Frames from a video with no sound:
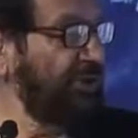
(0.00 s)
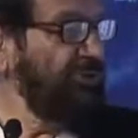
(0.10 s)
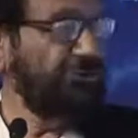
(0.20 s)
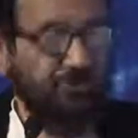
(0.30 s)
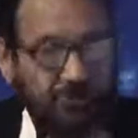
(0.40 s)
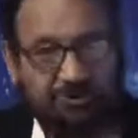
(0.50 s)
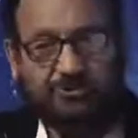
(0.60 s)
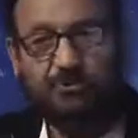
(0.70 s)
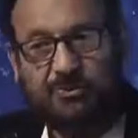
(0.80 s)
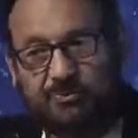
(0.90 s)
Storage
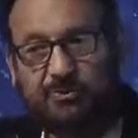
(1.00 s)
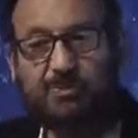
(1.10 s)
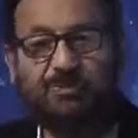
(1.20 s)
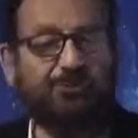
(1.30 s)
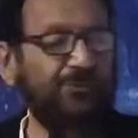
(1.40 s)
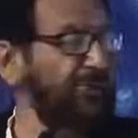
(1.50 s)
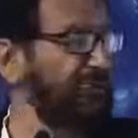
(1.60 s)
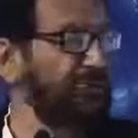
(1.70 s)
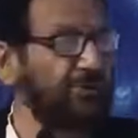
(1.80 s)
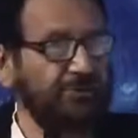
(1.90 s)
soon is going to be free.
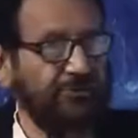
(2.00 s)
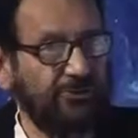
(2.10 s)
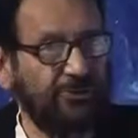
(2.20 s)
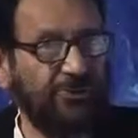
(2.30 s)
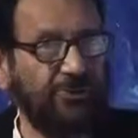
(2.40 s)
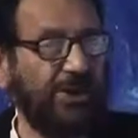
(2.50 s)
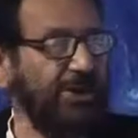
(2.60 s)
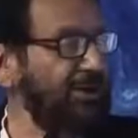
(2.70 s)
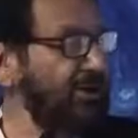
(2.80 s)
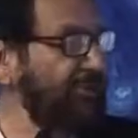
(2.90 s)
Storage is going to be like
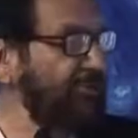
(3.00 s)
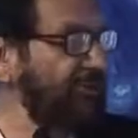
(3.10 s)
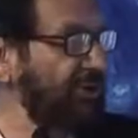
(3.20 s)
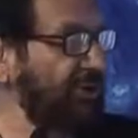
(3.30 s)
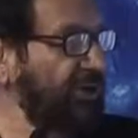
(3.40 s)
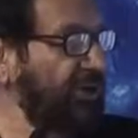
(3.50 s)
electricity.